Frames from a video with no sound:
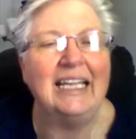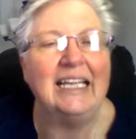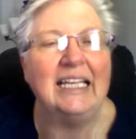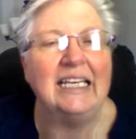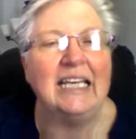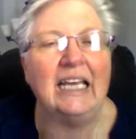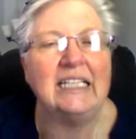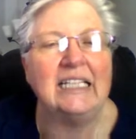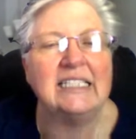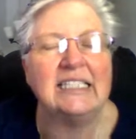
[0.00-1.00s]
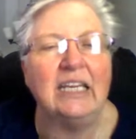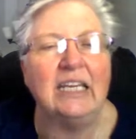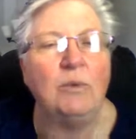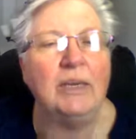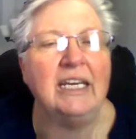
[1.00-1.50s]
Now let's see, we
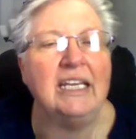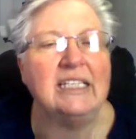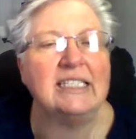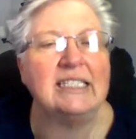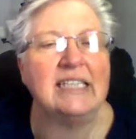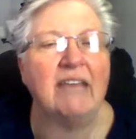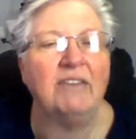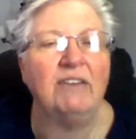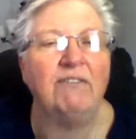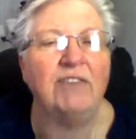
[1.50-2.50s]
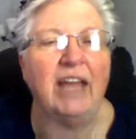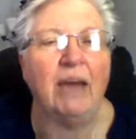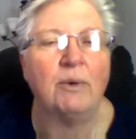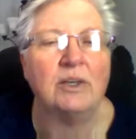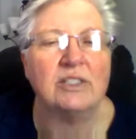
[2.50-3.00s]
need 7
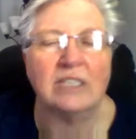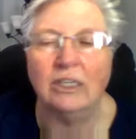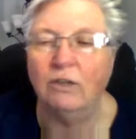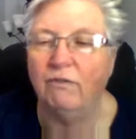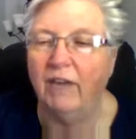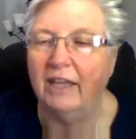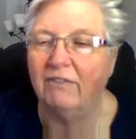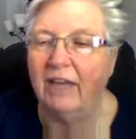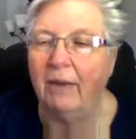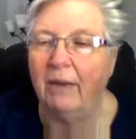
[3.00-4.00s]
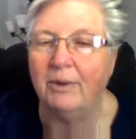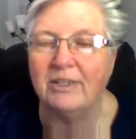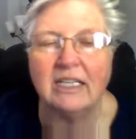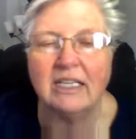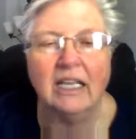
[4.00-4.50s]
flowers. Can you find the flowers?
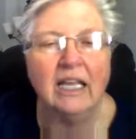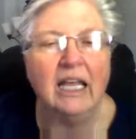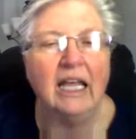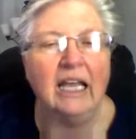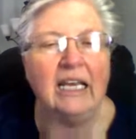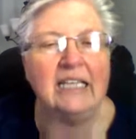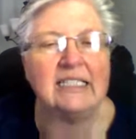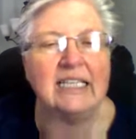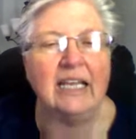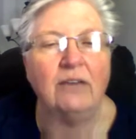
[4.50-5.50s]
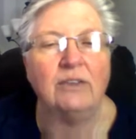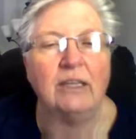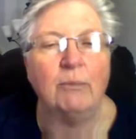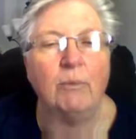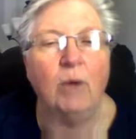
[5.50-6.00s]
Let's count them.
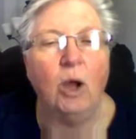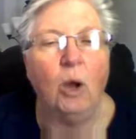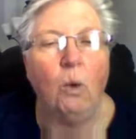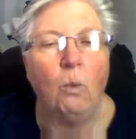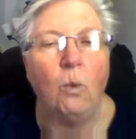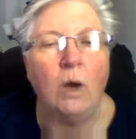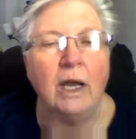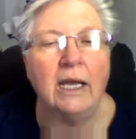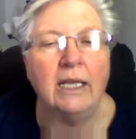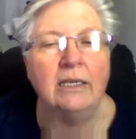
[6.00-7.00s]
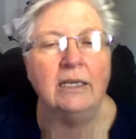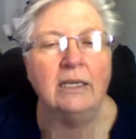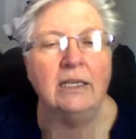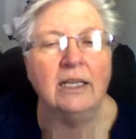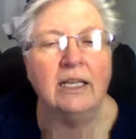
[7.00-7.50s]
1,
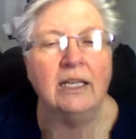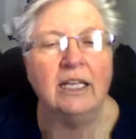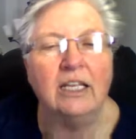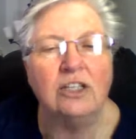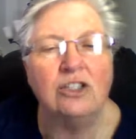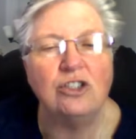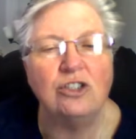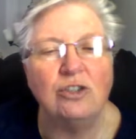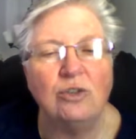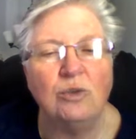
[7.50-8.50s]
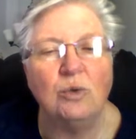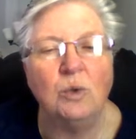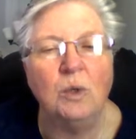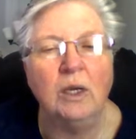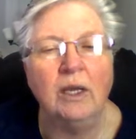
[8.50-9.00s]
2,
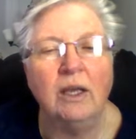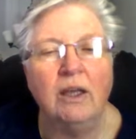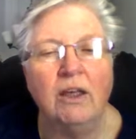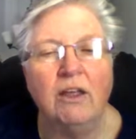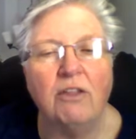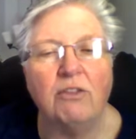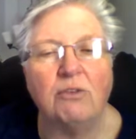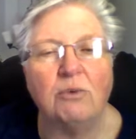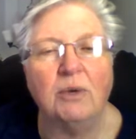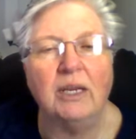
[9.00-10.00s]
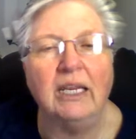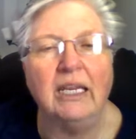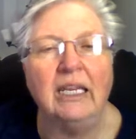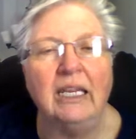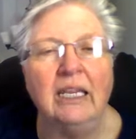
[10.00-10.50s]
3,